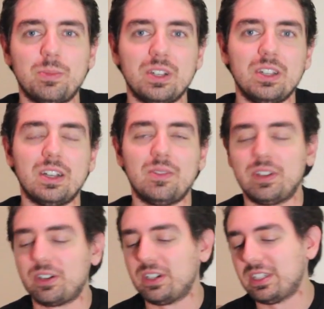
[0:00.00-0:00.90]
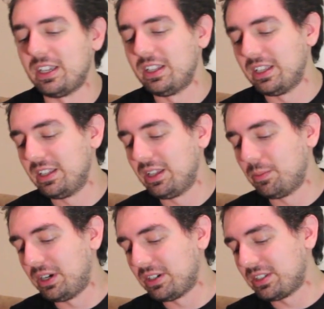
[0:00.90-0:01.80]
but I figure I say it in the
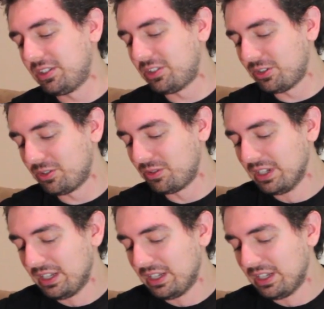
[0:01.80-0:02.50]
unboxing too.